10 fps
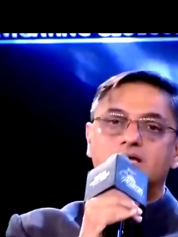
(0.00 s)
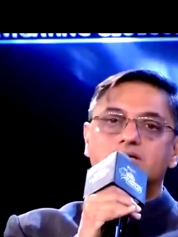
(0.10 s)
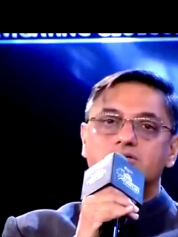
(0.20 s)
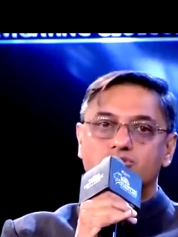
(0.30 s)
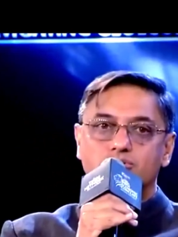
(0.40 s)

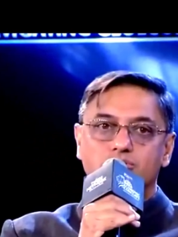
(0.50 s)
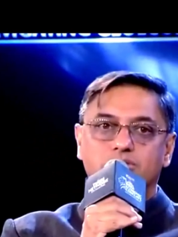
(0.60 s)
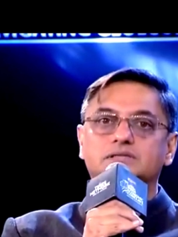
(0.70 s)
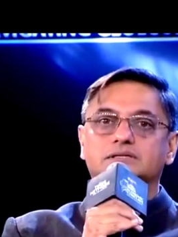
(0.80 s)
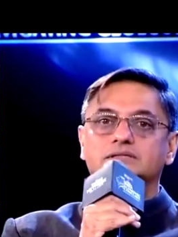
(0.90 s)

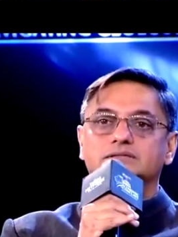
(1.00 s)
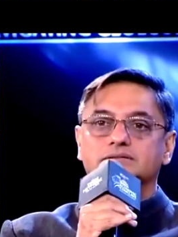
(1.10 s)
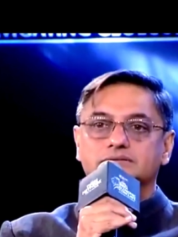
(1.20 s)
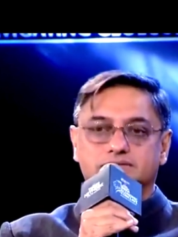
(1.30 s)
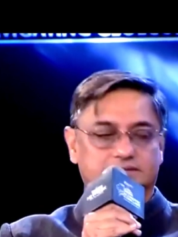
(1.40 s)
So
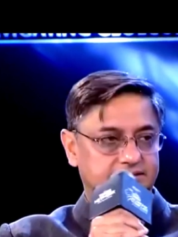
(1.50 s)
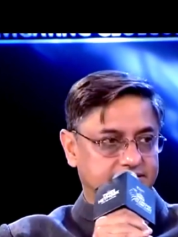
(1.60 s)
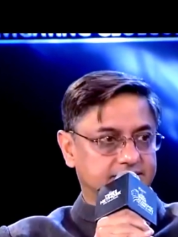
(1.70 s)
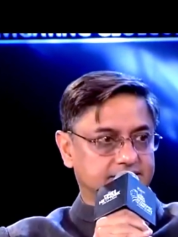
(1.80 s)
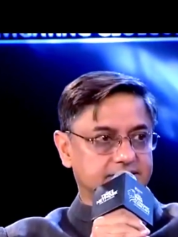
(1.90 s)

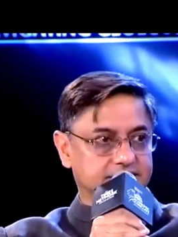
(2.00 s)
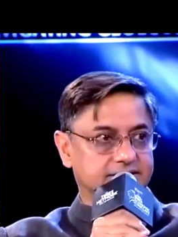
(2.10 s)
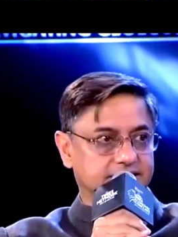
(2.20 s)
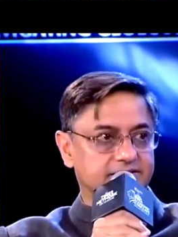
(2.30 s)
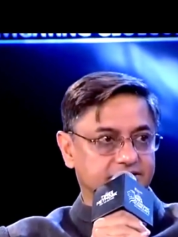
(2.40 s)
this
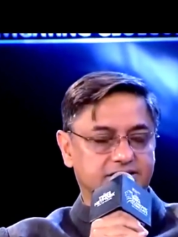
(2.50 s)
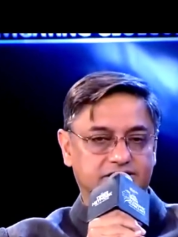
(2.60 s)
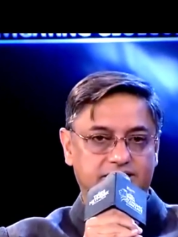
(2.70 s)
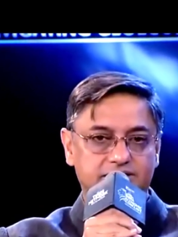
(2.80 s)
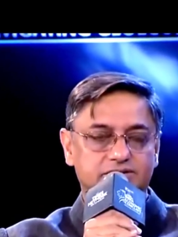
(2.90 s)
itself has
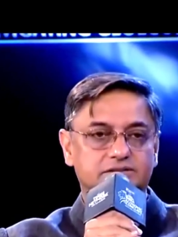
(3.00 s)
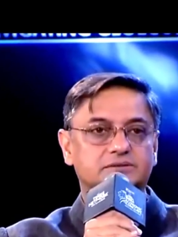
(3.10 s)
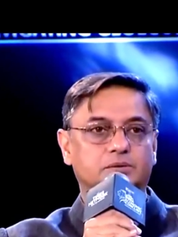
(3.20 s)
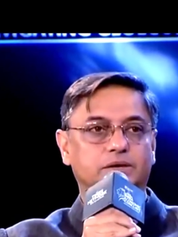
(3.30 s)
changed.